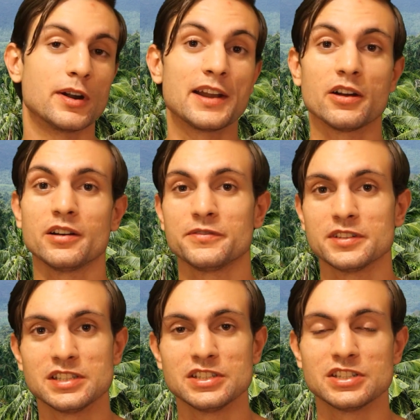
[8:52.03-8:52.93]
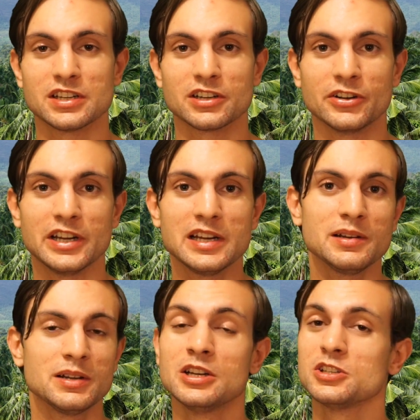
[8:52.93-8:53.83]
right after teaching in
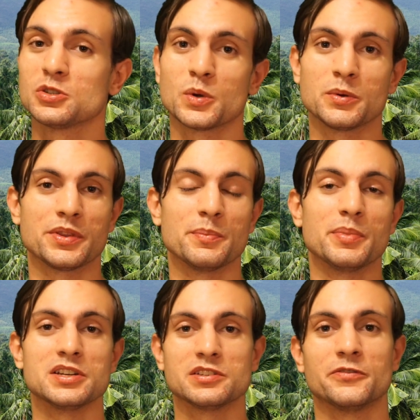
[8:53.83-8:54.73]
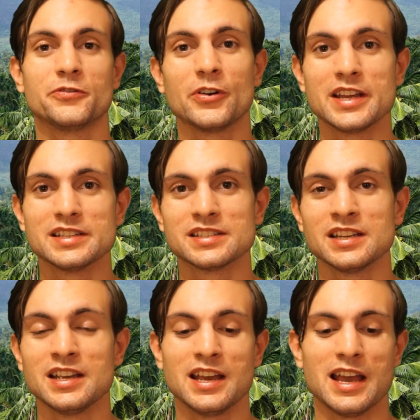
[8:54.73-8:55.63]
Korea. Just went with a bunch of
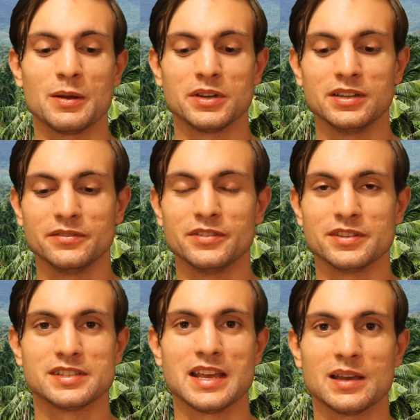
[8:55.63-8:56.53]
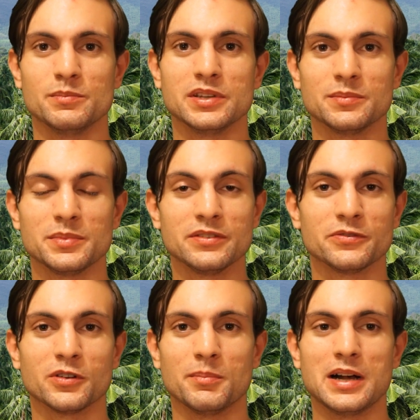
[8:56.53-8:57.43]
friends and we lived in this Airbnb
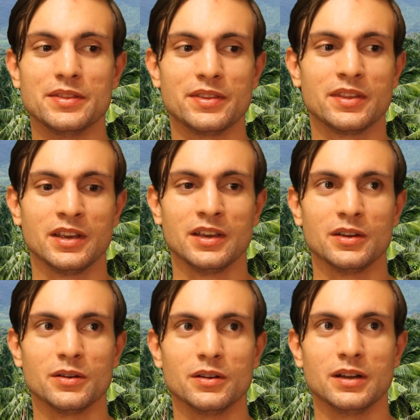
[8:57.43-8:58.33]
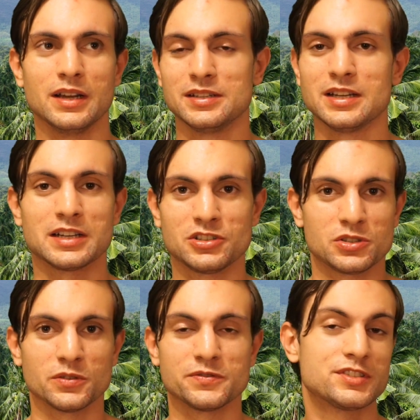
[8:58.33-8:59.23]
for a month, like
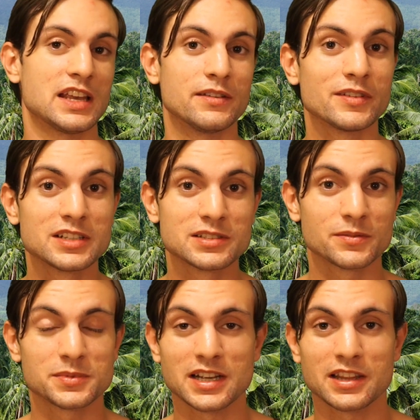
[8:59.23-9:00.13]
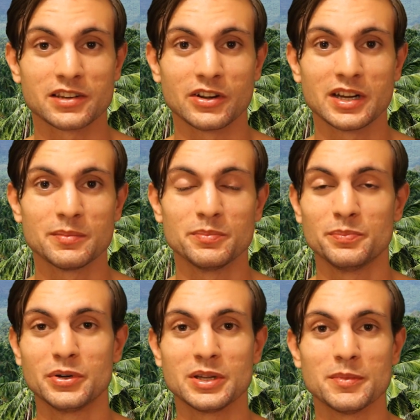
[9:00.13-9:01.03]
just off savings from South Korea
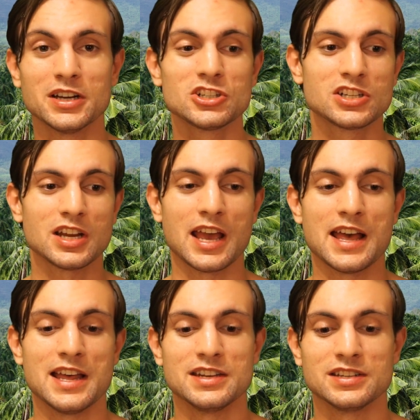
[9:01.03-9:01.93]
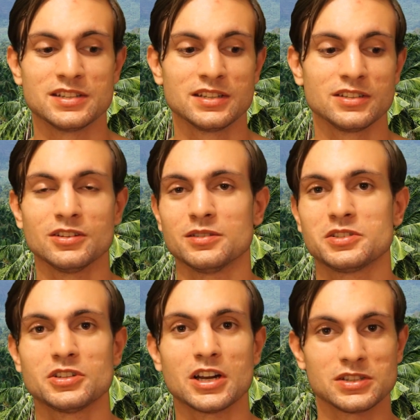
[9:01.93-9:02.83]
pretty much. And,
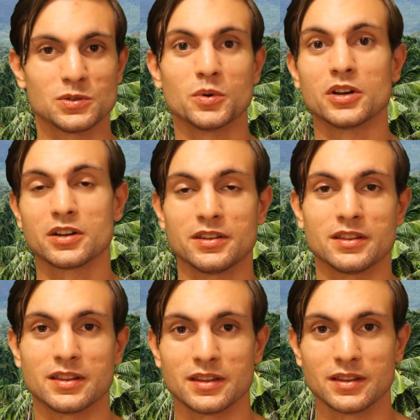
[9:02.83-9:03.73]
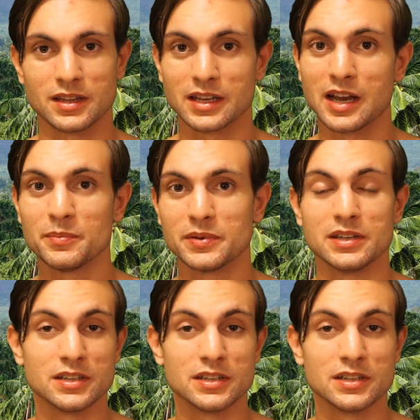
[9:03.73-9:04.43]
starting to work on the company